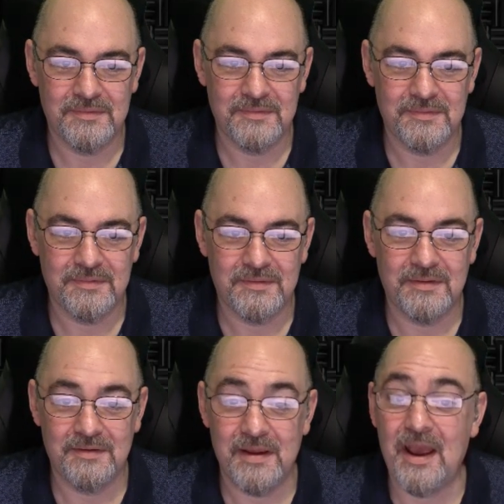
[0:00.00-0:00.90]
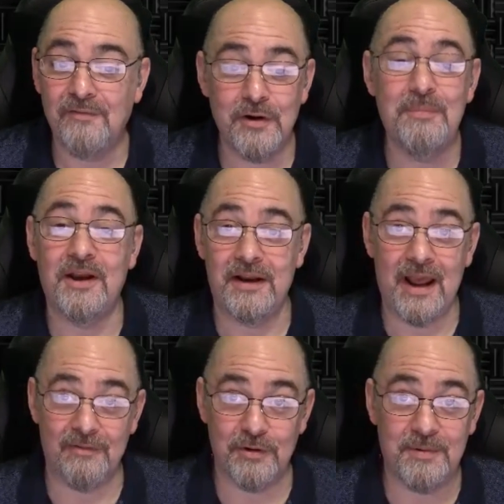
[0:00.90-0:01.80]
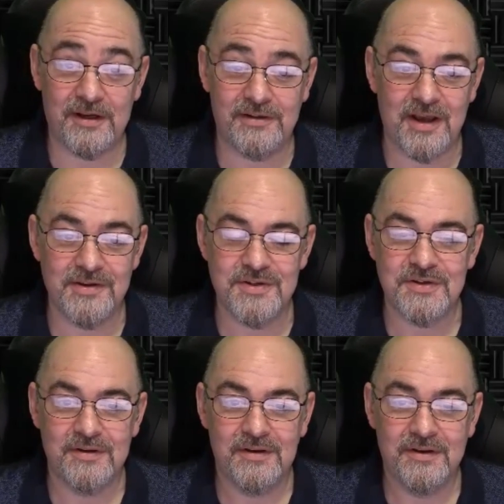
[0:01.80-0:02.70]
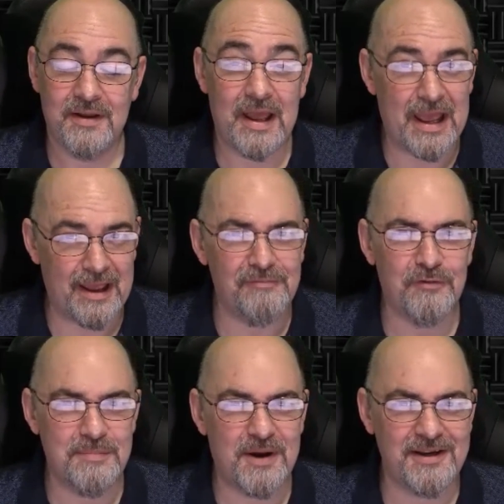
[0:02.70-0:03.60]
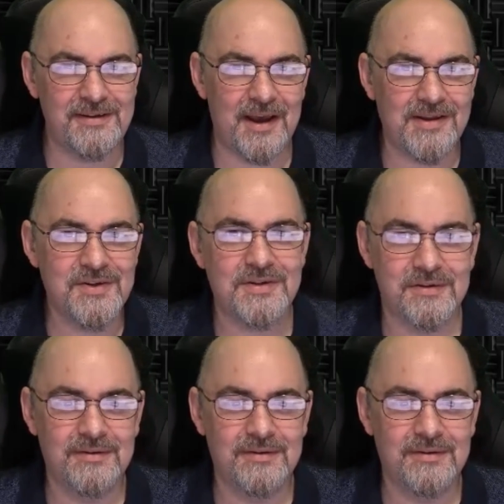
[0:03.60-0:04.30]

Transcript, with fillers: and so everybody everybody does everybody does.